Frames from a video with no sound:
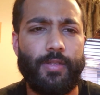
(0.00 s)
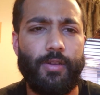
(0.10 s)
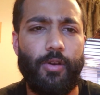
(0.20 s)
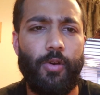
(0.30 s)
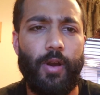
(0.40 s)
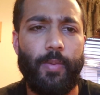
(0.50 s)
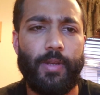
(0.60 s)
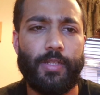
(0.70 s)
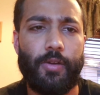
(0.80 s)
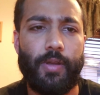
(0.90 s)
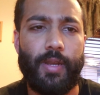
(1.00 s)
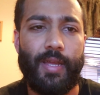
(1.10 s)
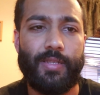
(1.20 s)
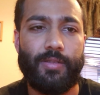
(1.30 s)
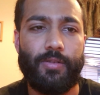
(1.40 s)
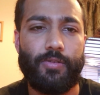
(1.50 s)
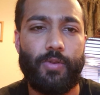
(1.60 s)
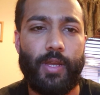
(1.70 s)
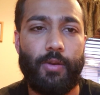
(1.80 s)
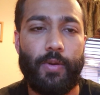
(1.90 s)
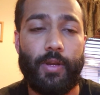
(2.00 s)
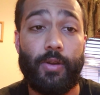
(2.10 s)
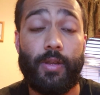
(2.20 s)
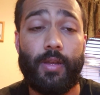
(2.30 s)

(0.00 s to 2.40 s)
so I'm gonna just go ahead and answer those right quick.